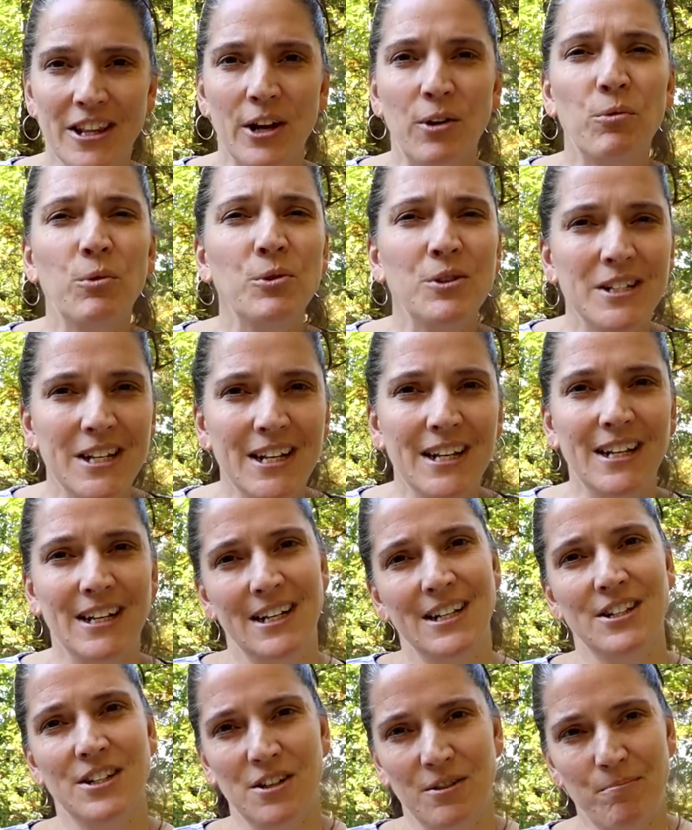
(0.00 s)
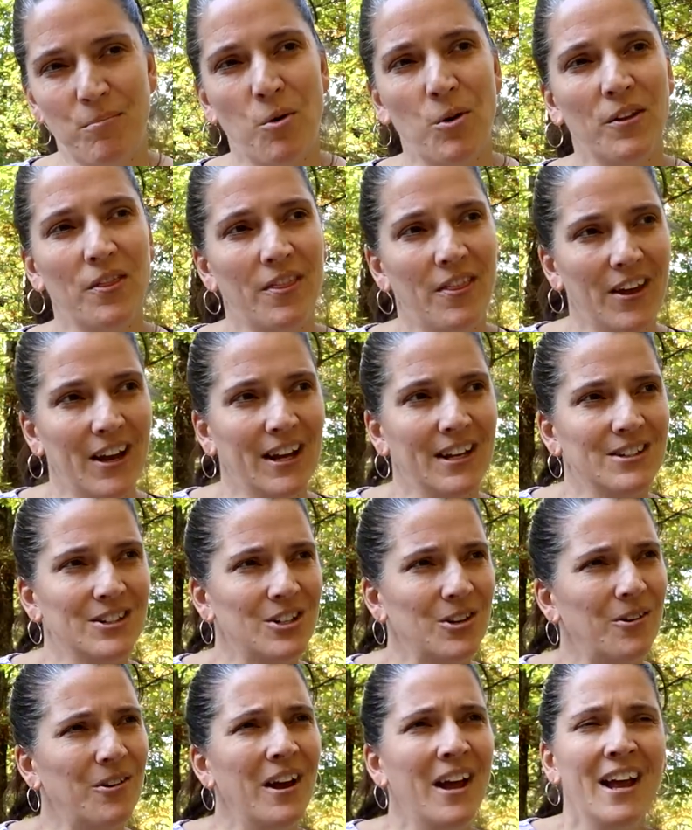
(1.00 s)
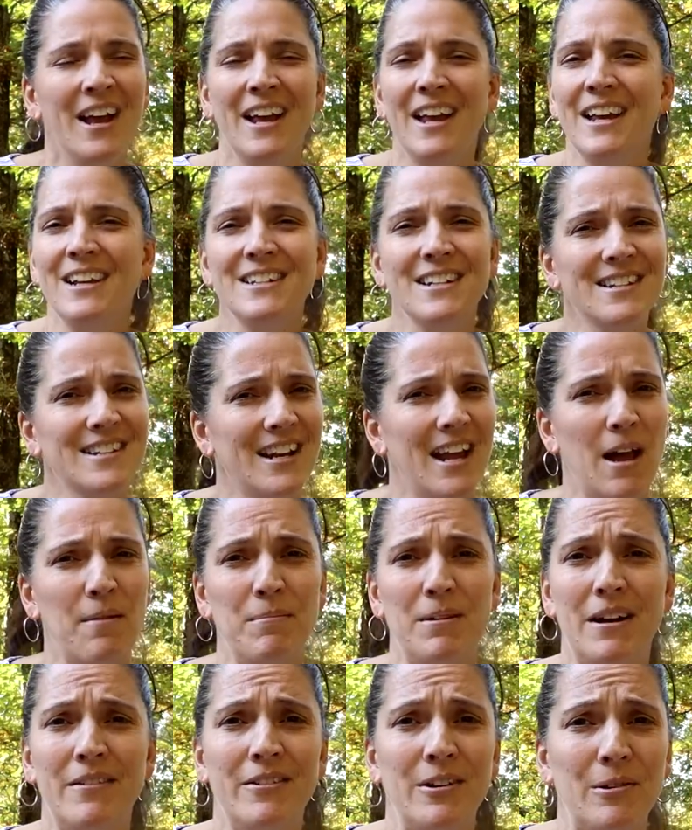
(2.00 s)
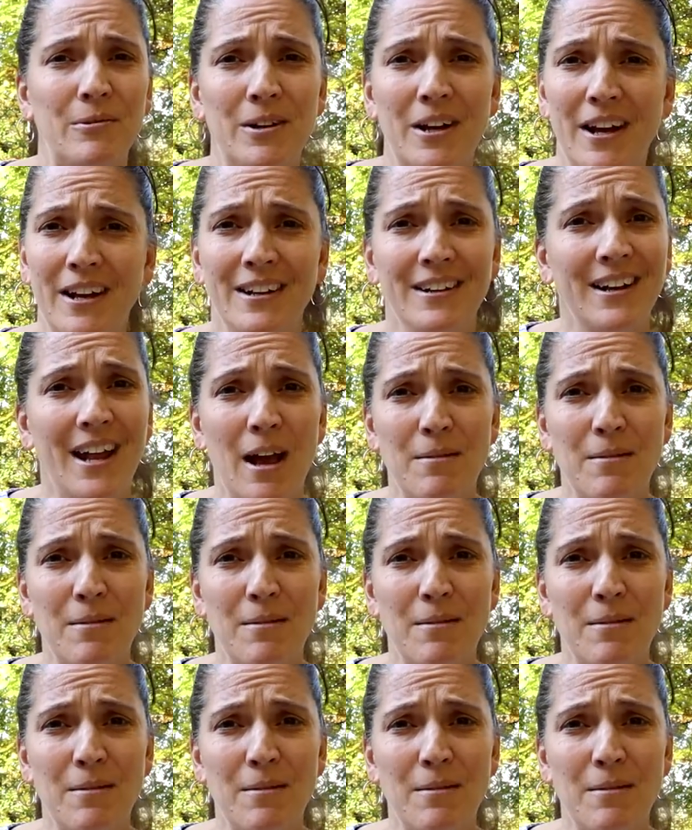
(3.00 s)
Like routine is an important thing, and so it doesn't happen every night.